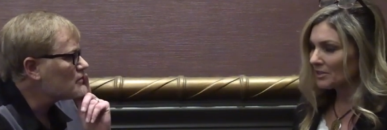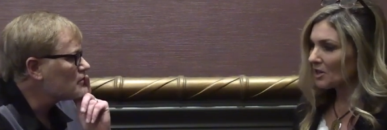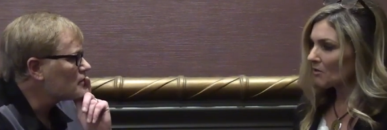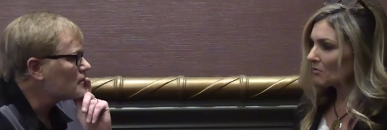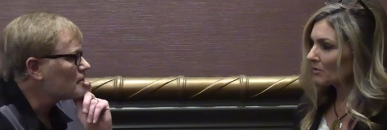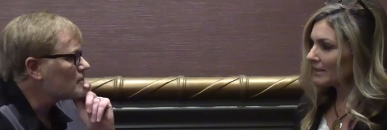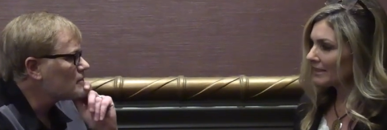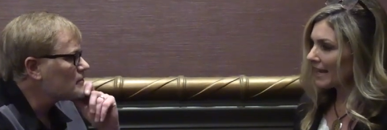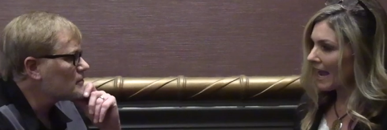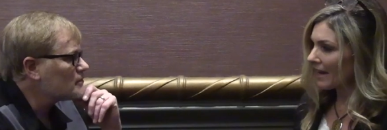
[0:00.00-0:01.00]
Speaker 1: we don't really
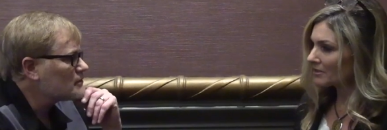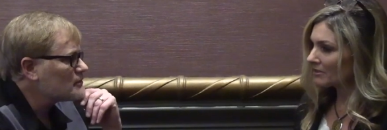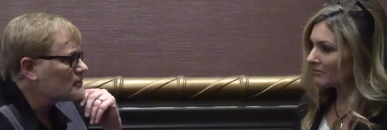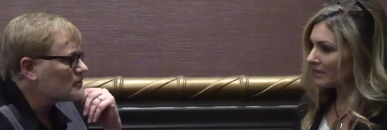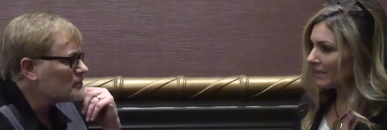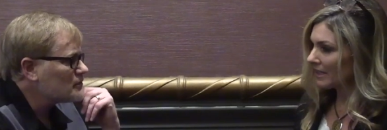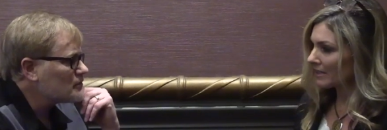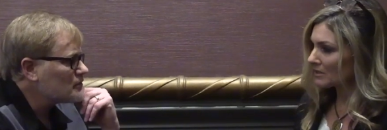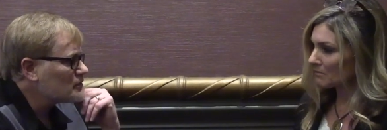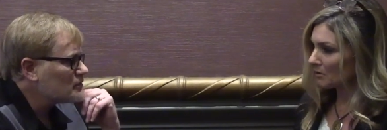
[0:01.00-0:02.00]
actively
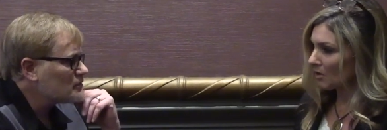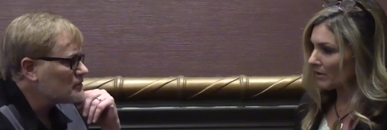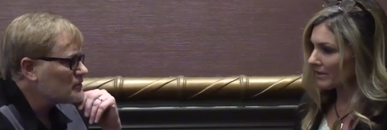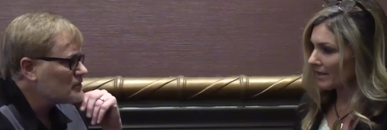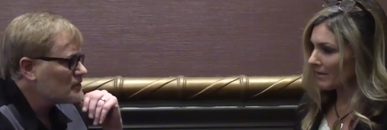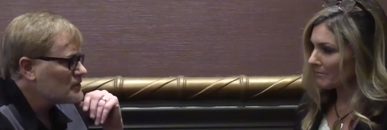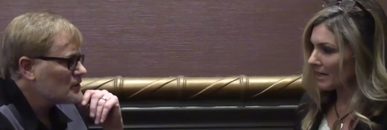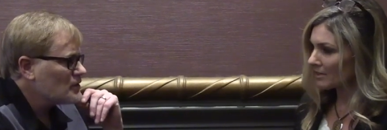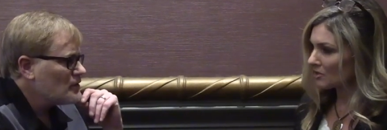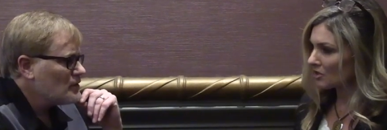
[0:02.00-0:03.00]
explore it that
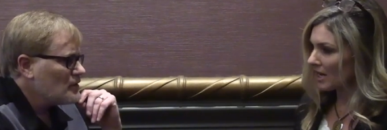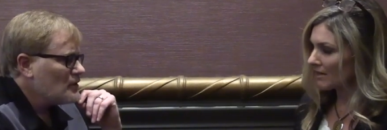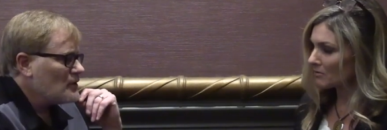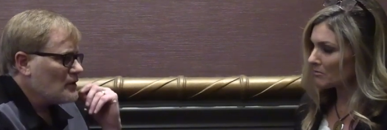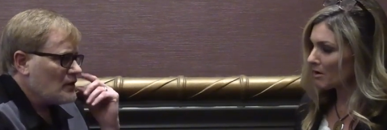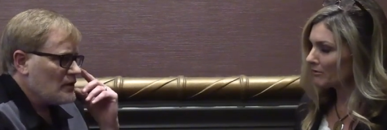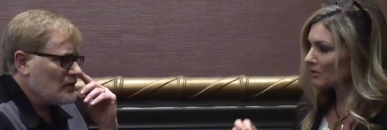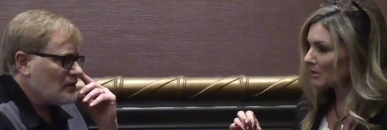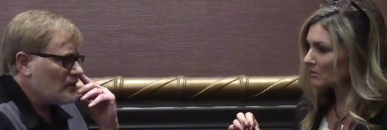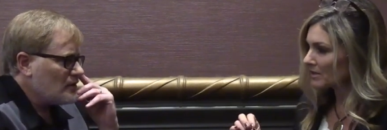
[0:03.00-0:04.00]
much, and remote
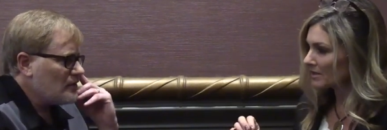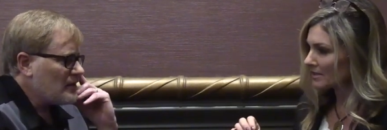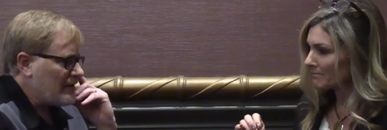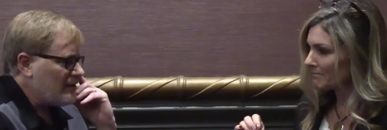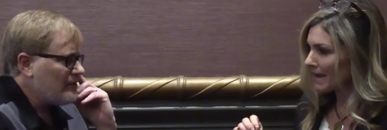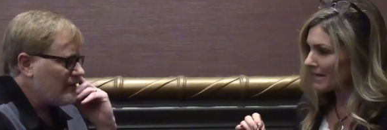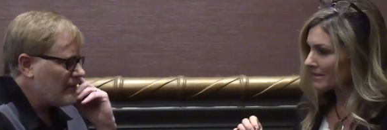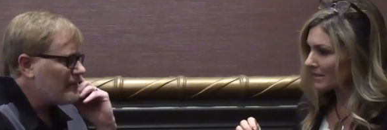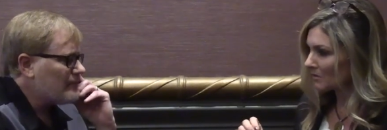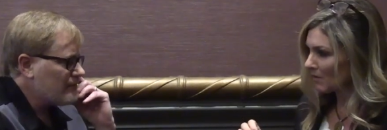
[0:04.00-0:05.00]
viewing was this yeah.
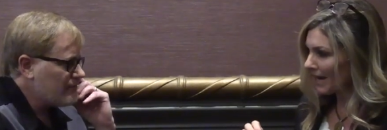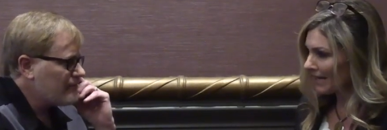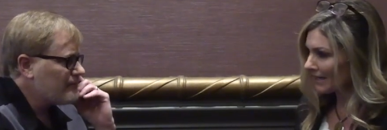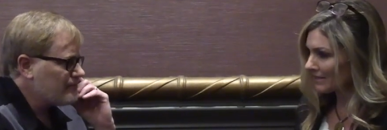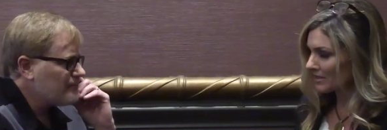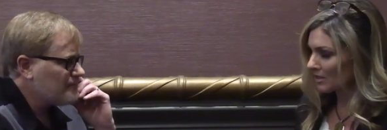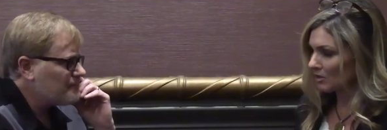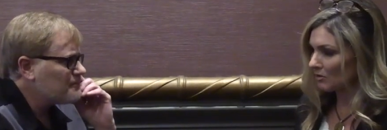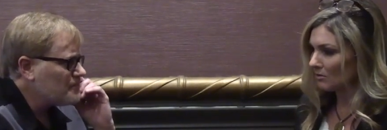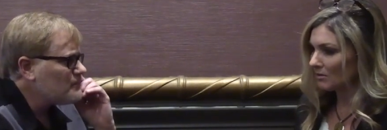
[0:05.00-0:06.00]
amazing way
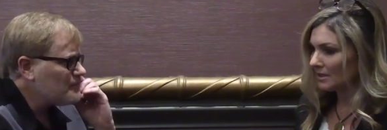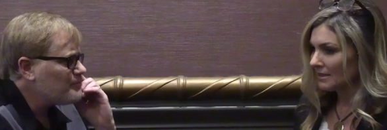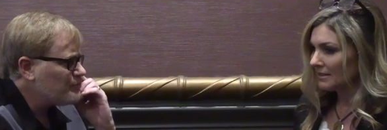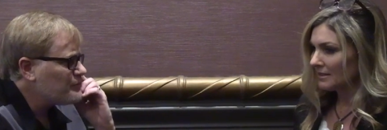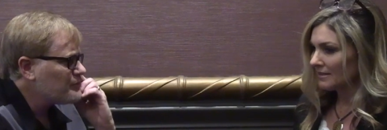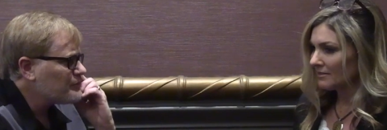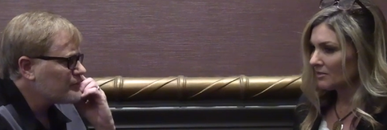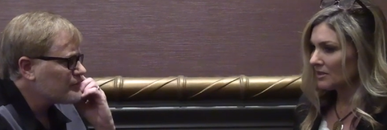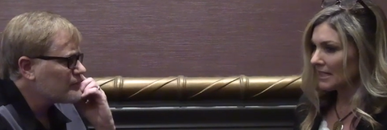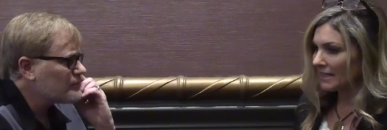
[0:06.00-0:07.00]
to
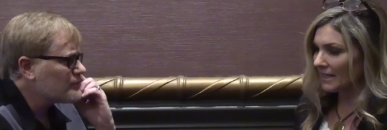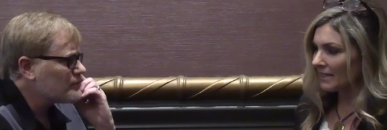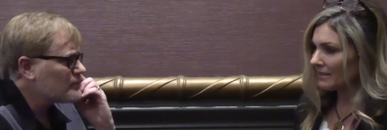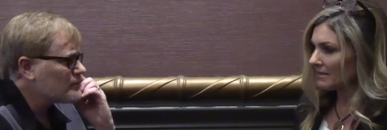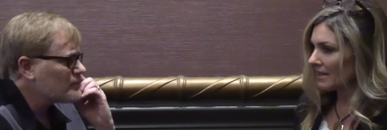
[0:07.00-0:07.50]
dig in